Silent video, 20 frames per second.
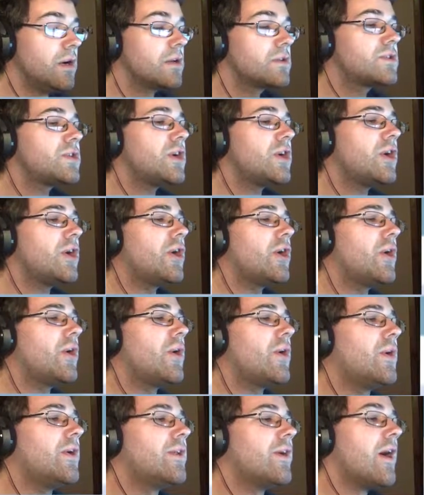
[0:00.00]

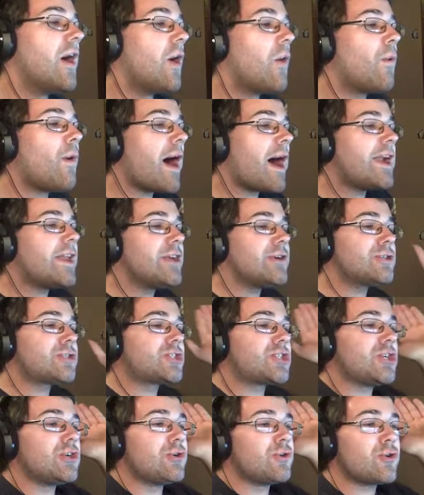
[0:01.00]
Dude! Why do you
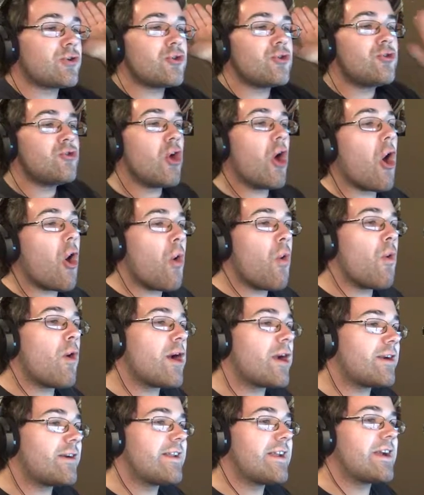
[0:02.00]
shoot
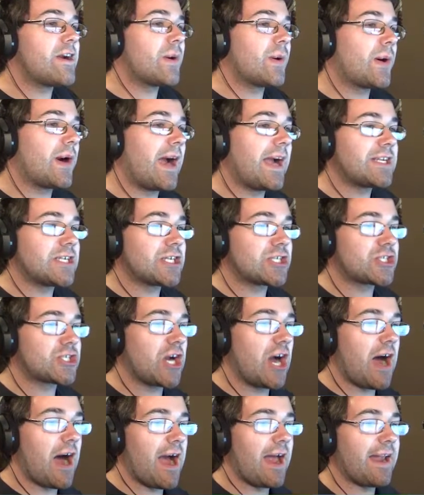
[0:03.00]
nowhere near where I just
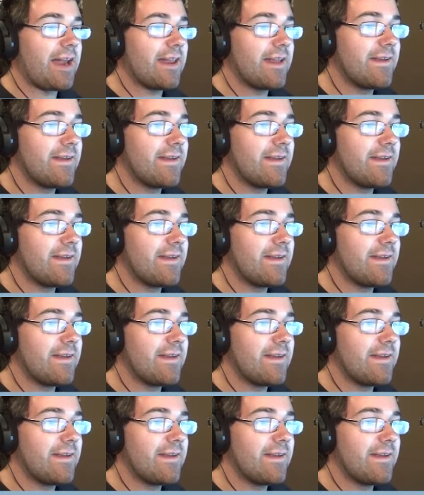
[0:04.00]
shot?